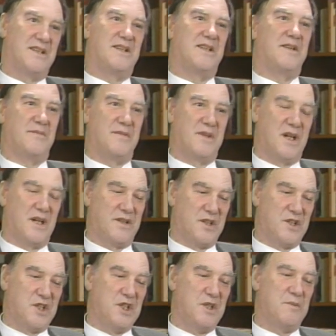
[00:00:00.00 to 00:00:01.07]
them
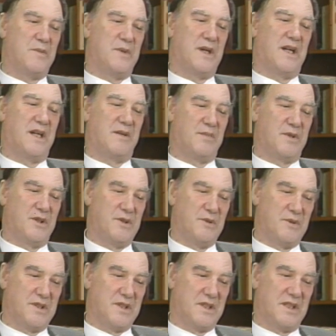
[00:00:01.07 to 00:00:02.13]
rather cheap and
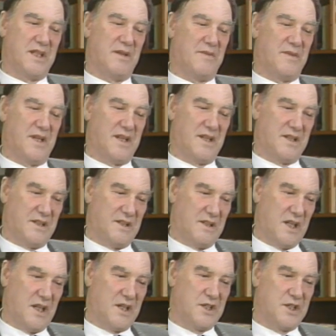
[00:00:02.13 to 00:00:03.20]
producing them at
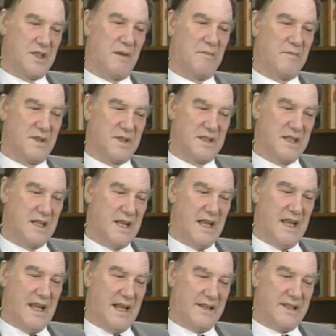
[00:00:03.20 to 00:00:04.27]
large numbers,
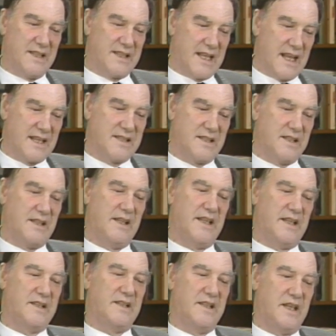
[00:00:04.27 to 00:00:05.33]
and this hasn't
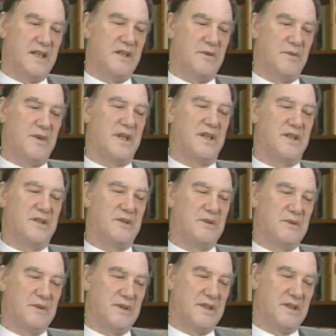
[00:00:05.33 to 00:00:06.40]
led in any way
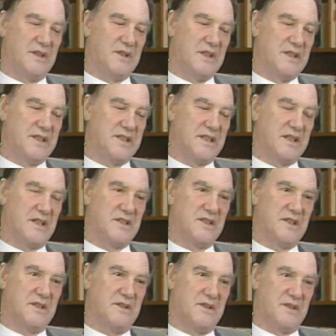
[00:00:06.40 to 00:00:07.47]
to increasing our
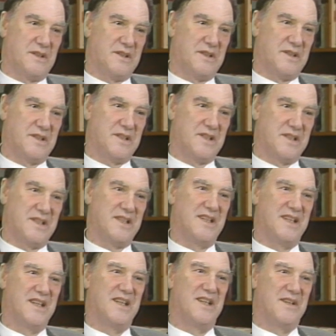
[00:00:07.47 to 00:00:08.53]
security. This is the
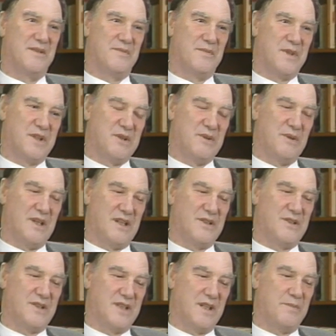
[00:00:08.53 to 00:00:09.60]
peculiar, I
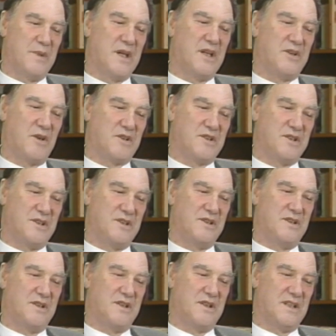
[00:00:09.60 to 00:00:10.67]
should say,
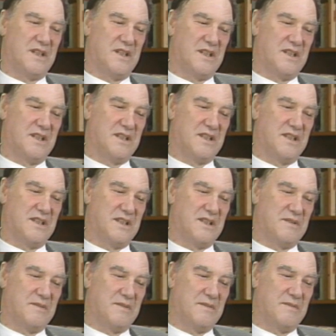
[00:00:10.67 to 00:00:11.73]
paradoxical
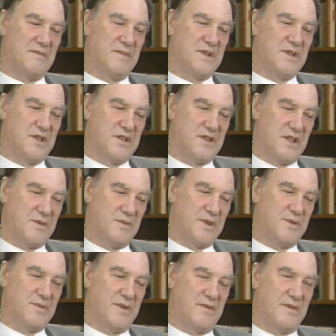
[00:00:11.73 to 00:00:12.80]
uh, position at
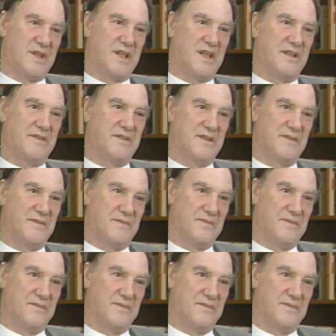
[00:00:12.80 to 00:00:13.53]
which we have arrived.